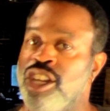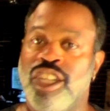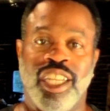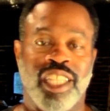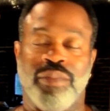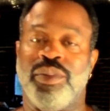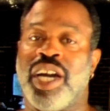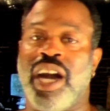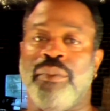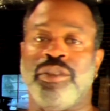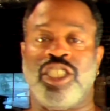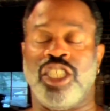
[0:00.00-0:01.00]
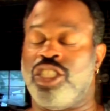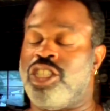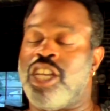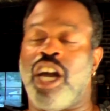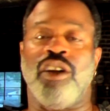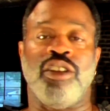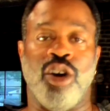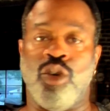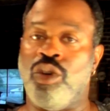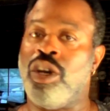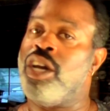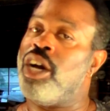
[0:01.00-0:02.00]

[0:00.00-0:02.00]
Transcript: Nothing but common sense. And y'all know,